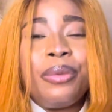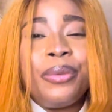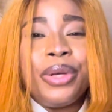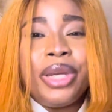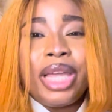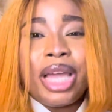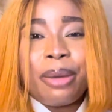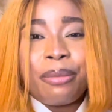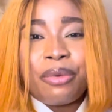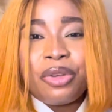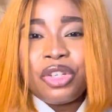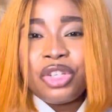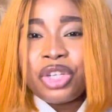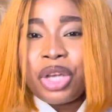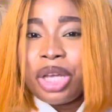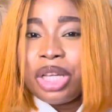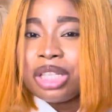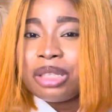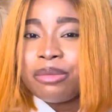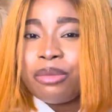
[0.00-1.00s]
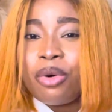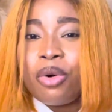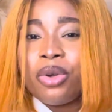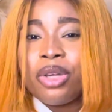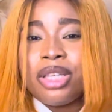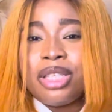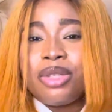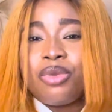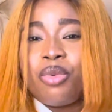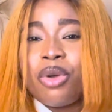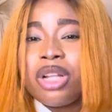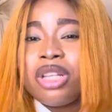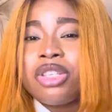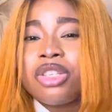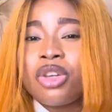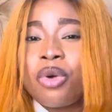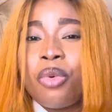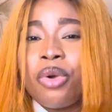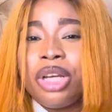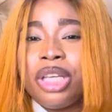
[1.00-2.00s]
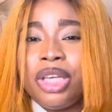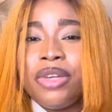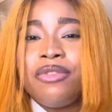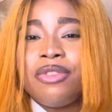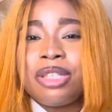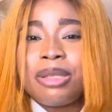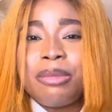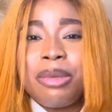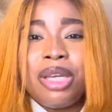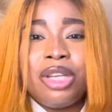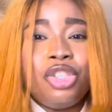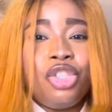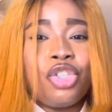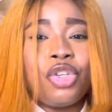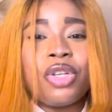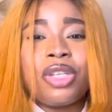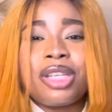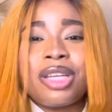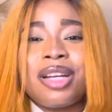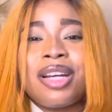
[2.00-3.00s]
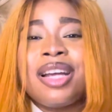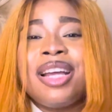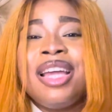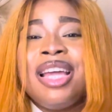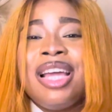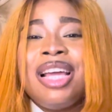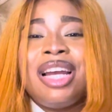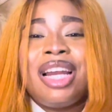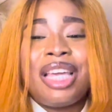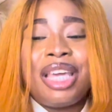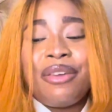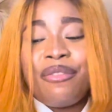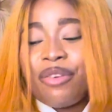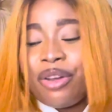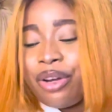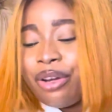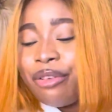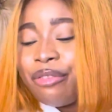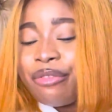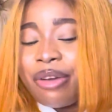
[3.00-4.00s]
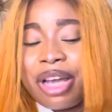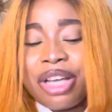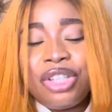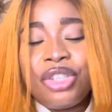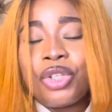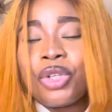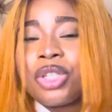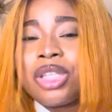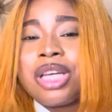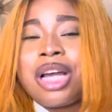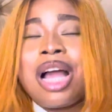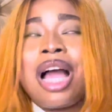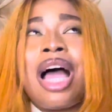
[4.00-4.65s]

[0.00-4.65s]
really appreciate more is when someone gifts me a jotter, like a very fine jotter.